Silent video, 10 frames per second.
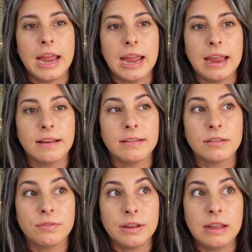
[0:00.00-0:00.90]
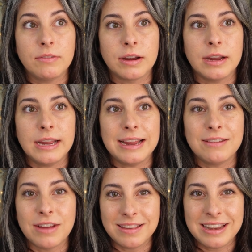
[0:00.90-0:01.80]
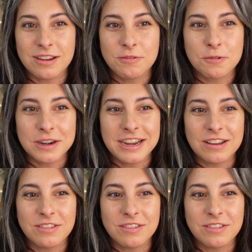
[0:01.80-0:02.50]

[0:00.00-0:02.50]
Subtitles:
and feeling very invalidated for it